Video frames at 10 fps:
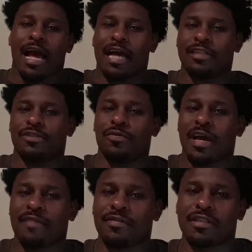I do
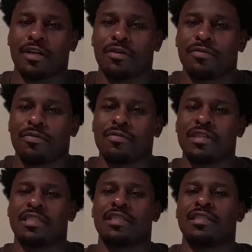have a shirt
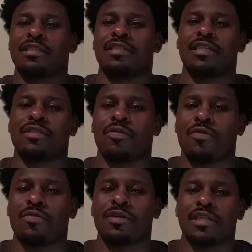on. This isn't just
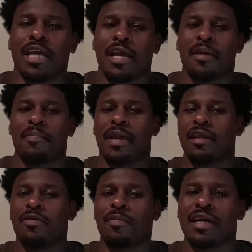orange
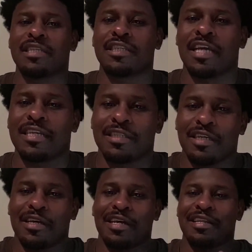paint on my
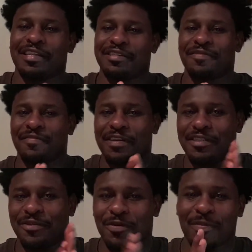chest. There's a
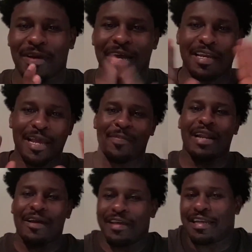funny story behind that,
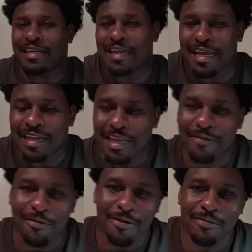but I'll get into that
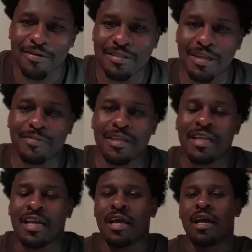later on or something.
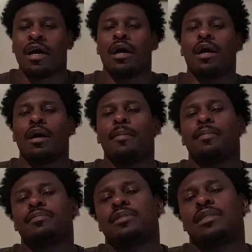
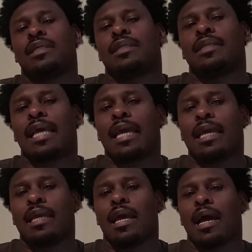
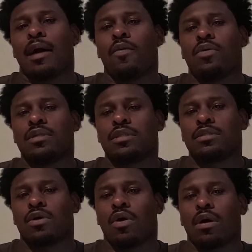Today, I want
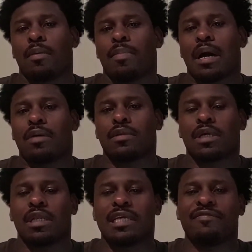to talk about
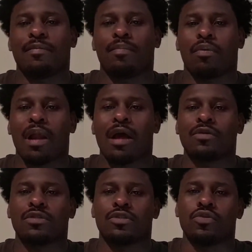the Cleveland
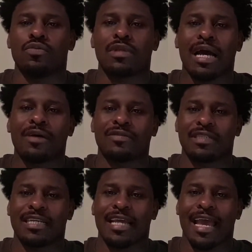Browns
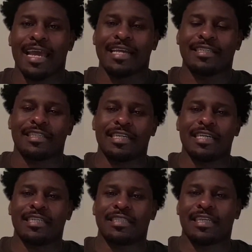
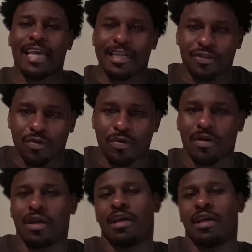2018 schedule.